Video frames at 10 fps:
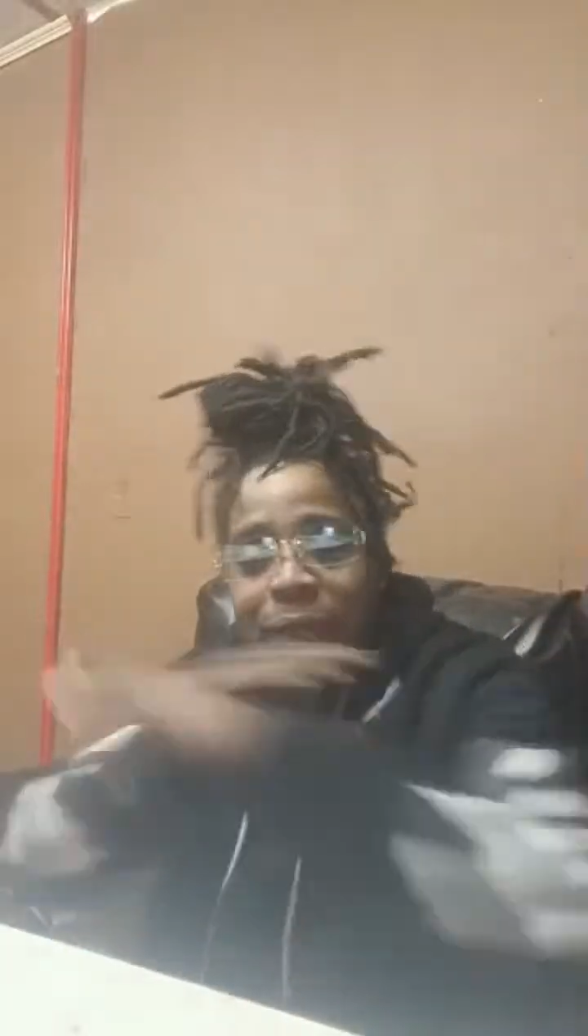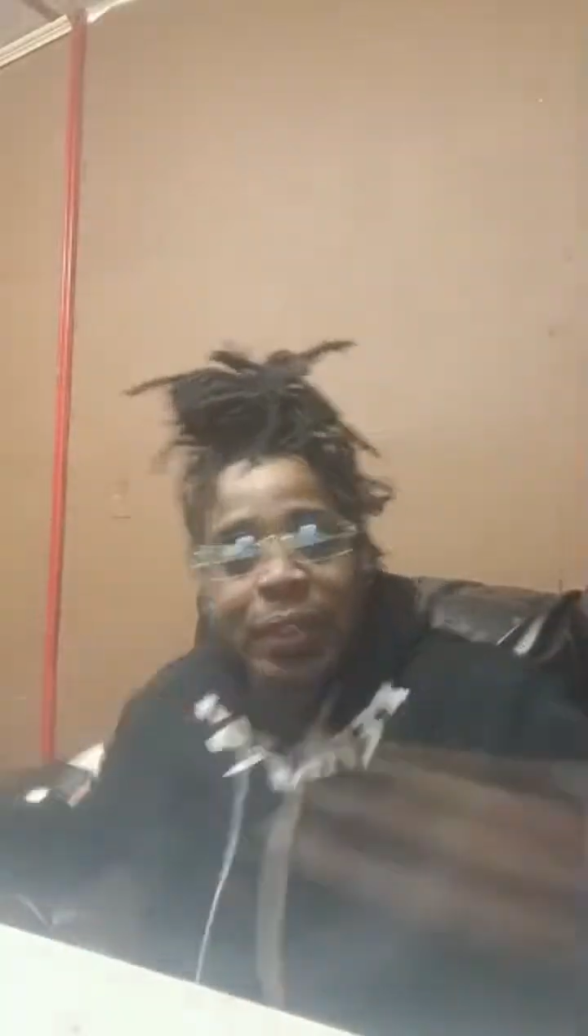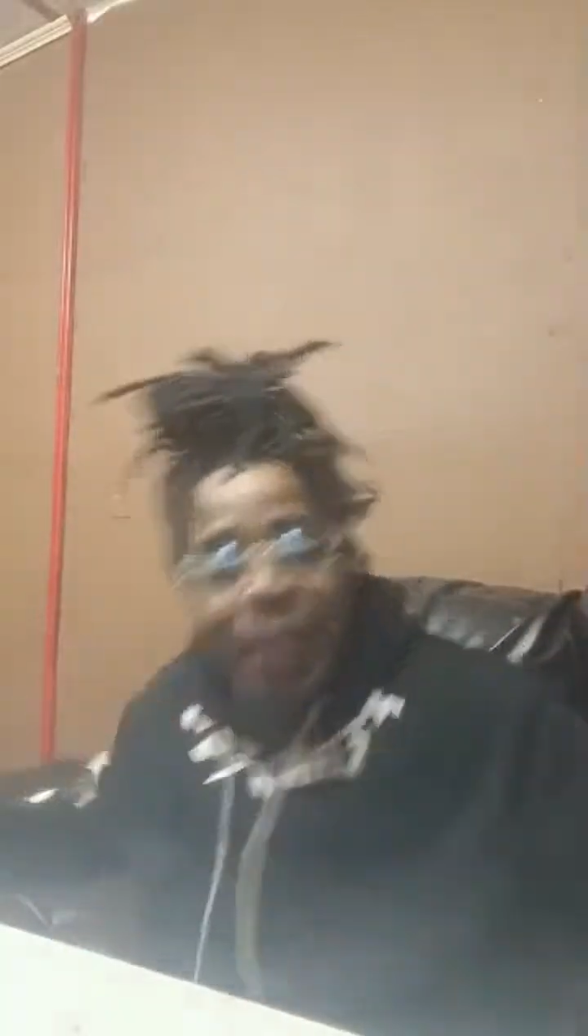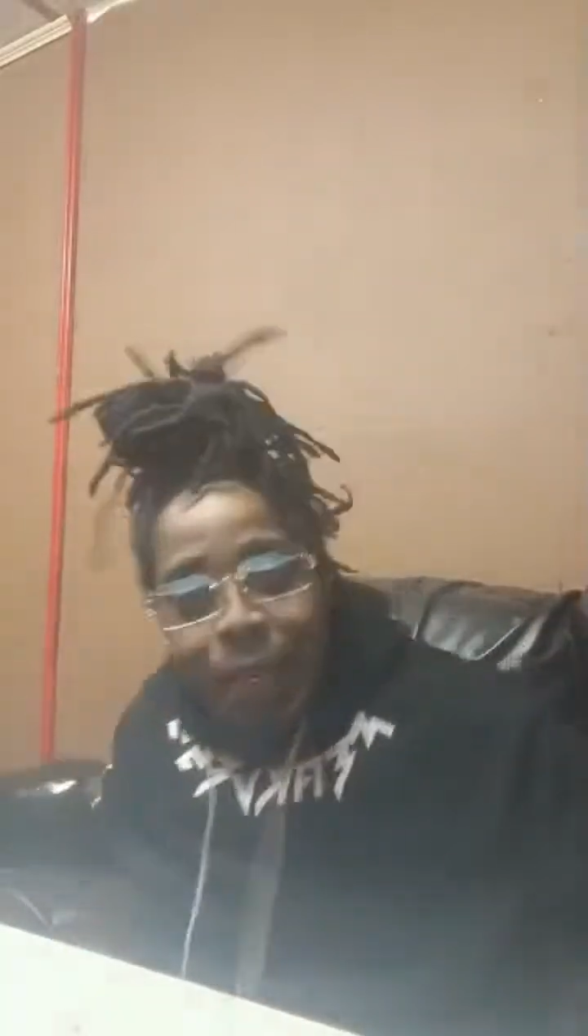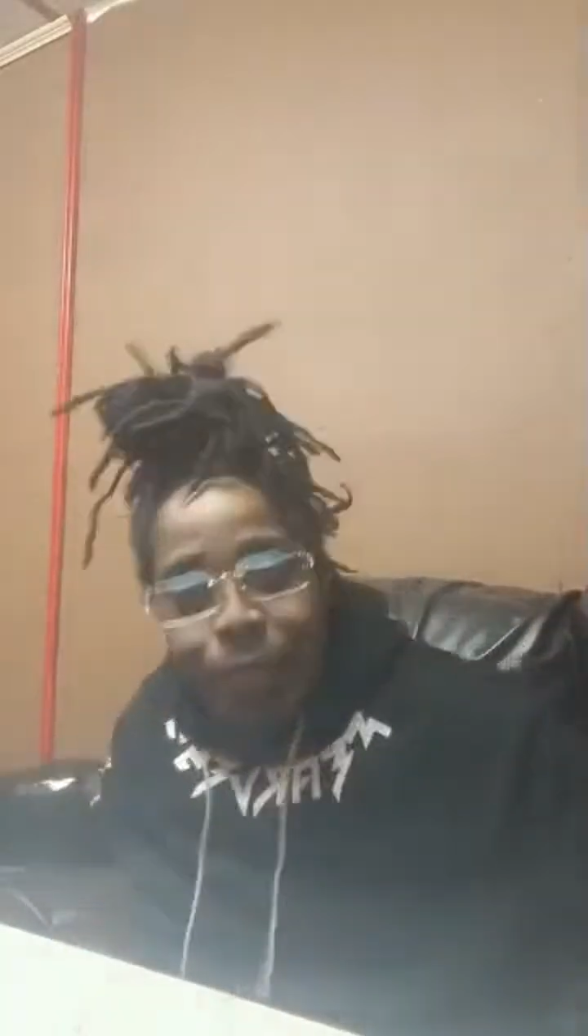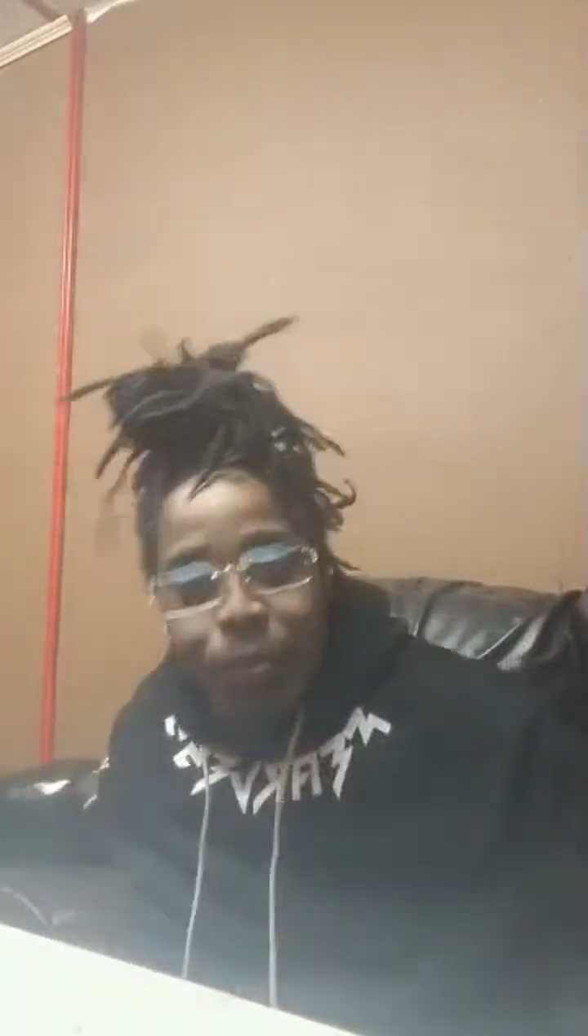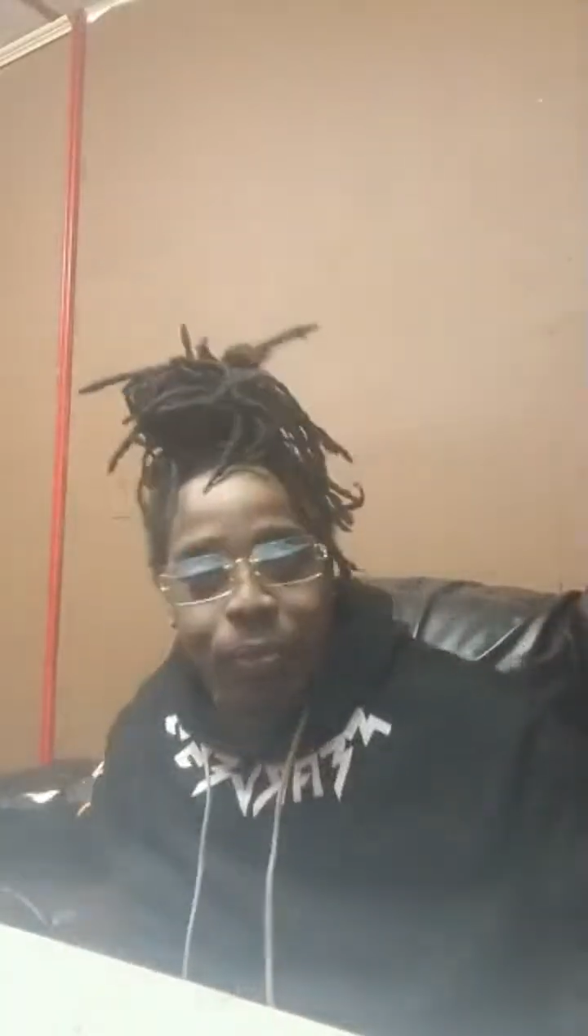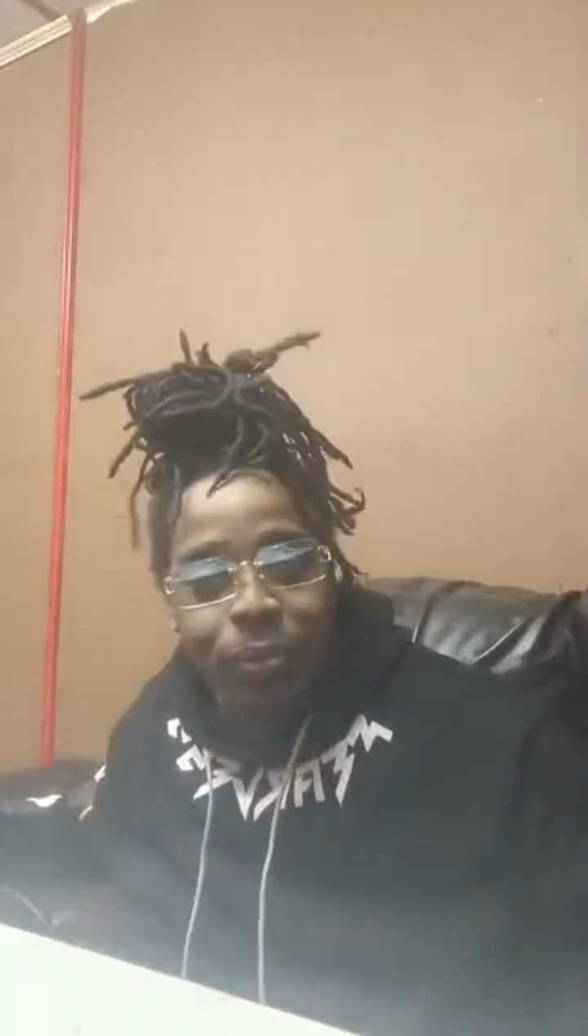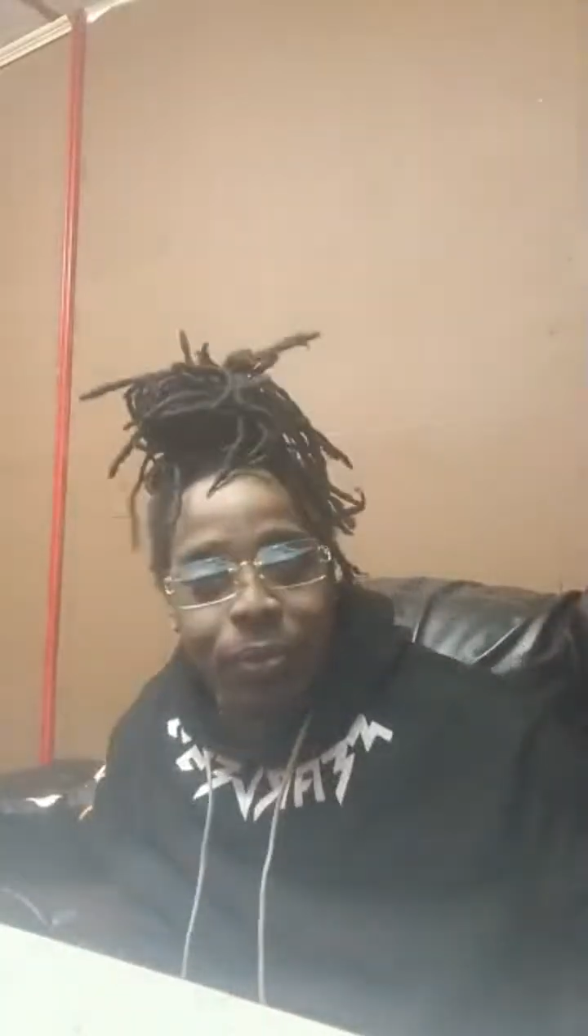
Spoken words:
table.